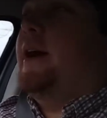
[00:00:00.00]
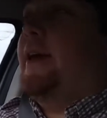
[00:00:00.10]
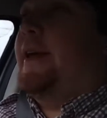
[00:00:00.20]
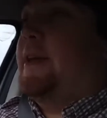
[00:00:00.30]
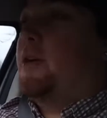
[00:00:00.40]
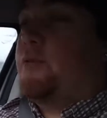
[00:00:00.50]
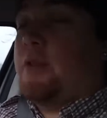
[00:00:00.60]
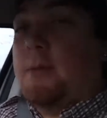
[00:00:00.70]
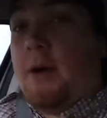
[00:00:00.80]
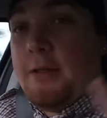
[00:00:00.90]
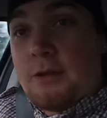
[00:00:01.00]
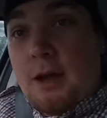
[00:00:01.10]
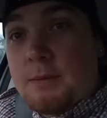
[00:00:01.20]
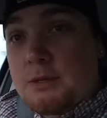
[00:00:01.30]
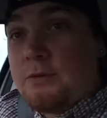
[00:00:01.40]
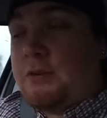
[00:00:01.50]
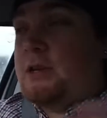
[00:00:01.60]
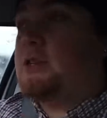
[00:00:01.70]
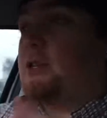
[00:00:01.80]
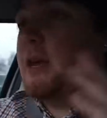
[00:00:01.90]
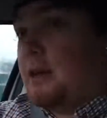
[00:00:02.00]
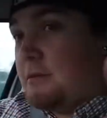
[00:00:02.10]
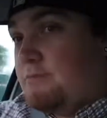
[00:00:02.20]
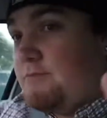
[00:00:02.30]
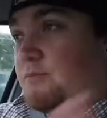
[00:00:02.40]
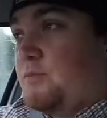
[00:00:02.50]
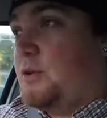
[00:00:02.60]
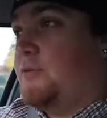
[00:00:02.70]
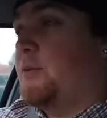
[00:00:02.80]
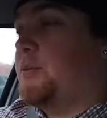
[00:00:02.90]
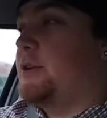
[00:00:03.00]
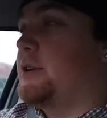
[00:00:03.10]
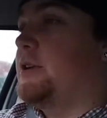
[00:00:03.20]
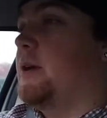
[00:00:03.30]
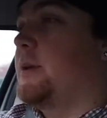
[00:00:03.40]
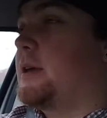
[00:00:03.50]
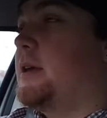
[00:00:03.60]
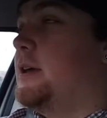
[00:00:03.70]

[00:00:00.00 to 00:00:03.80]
and hopefully by the time it's all finished, a beautiful printed comic.